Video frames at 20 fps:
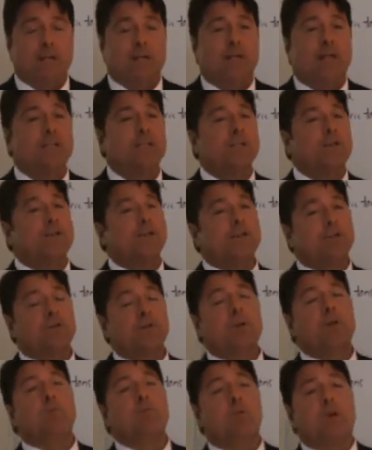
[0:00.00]
So that's your
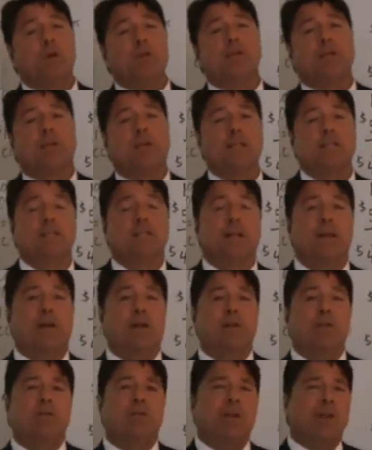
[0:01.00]
extreme worst case
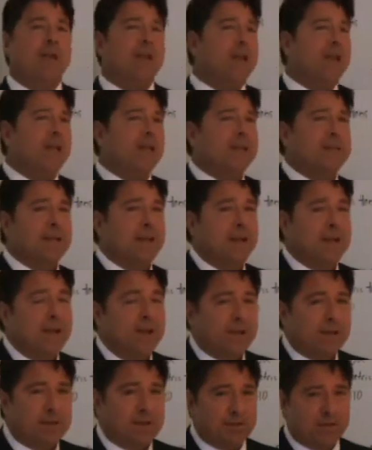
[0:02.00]
scenario. You can't
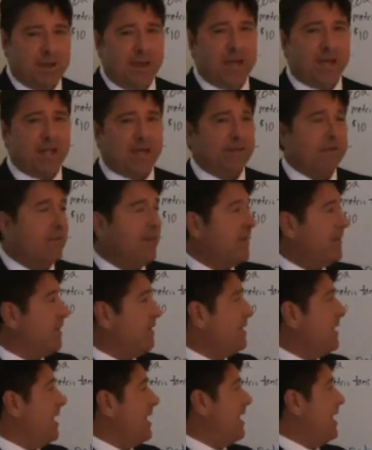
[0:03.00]
go negative
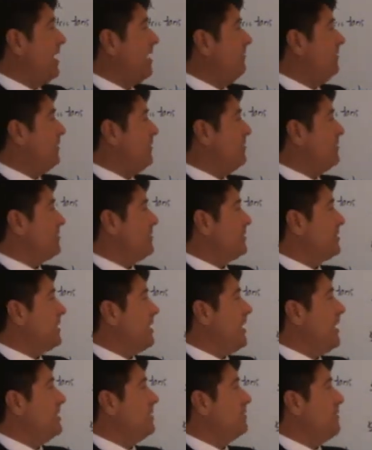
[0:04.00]
like you can in a
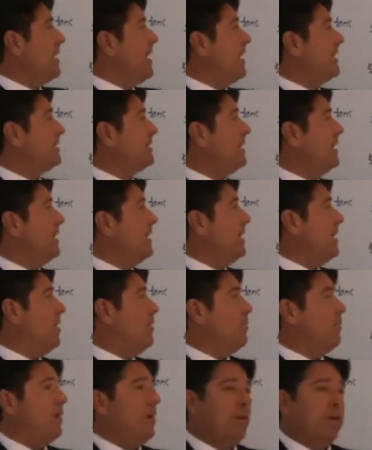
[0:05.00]
futures contract
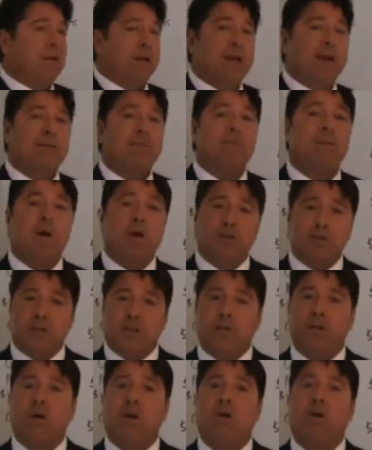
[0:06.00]
where you can have
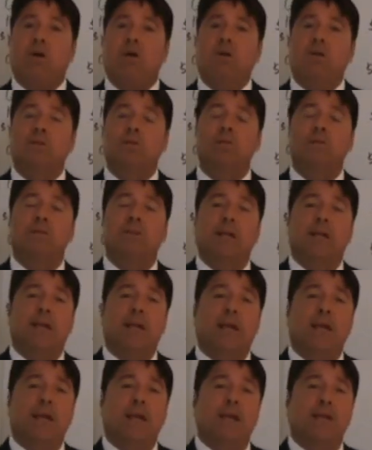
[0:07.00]
margin calls
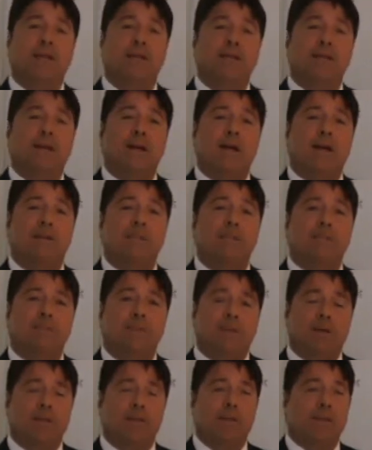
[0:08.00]
and
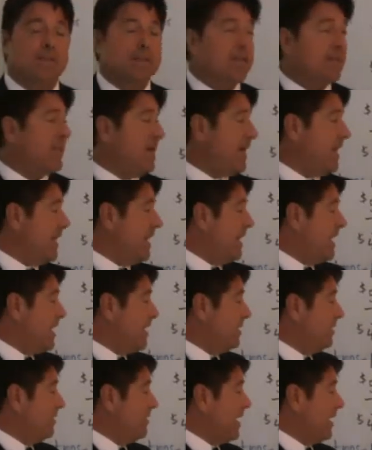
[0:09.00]
you know, things like that.
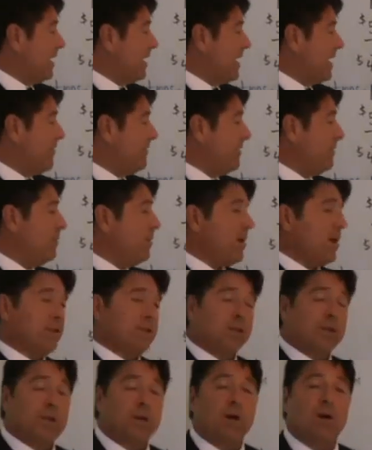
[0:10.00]
You're not going to have any
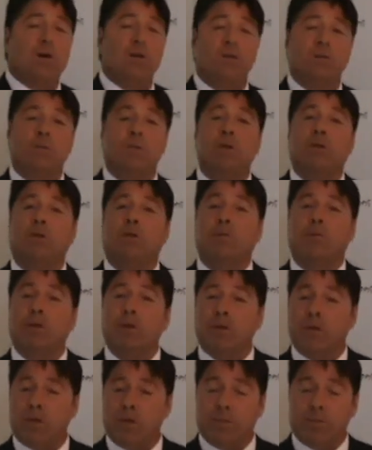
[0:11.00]
margin calls when
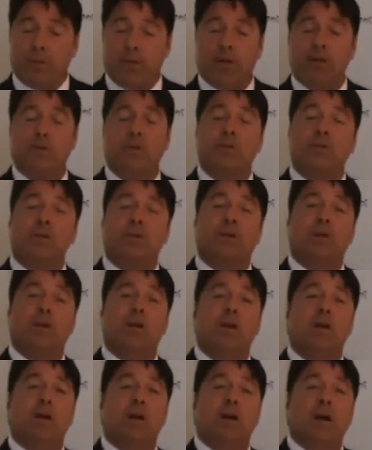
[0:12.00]
you're the
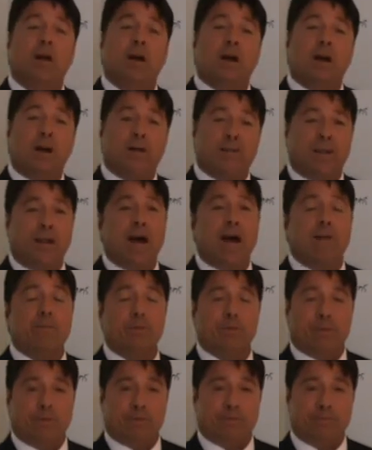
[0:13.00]
purchaser of an
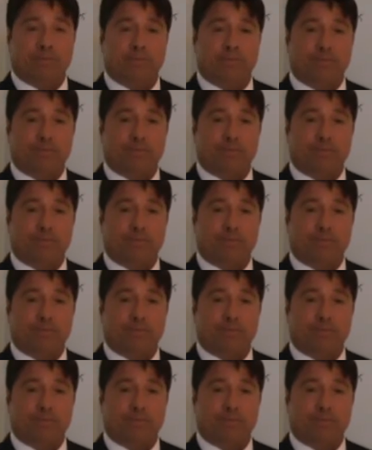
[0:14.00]
option.